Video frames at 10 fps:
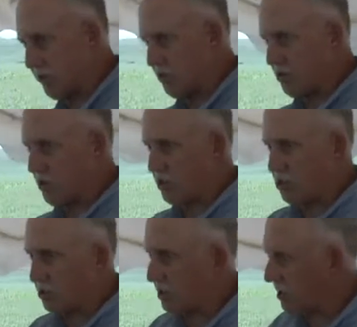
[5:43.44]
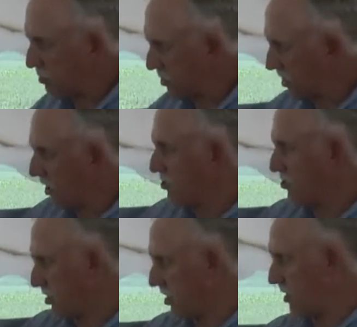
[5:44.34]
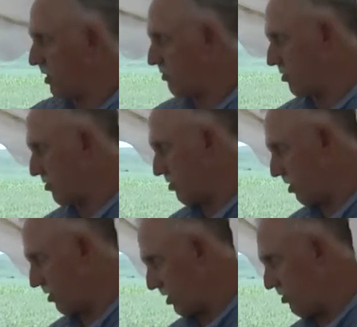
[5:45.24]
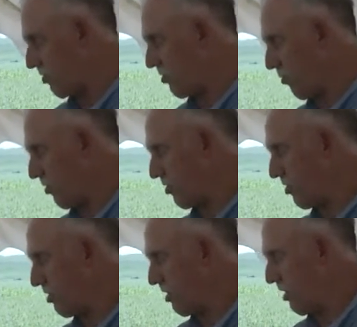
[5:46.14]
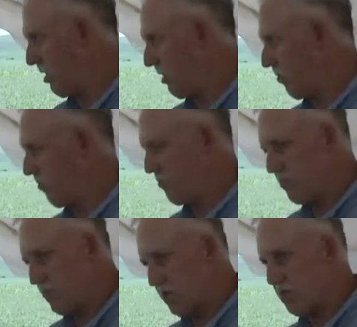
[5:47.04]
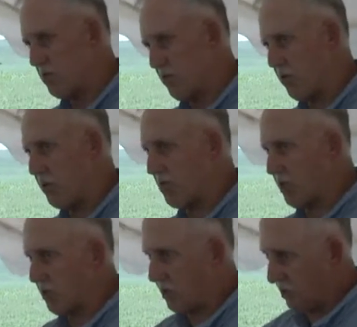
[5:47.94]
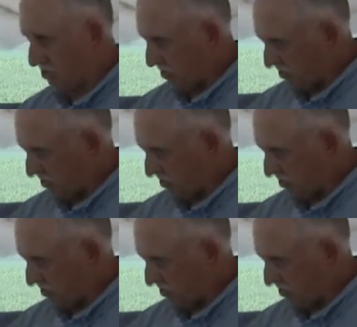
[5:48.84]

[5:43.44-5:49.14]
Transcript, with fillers: If you see a tree where the edges of the leaves are starting to get scorched, that's a pretty good indication.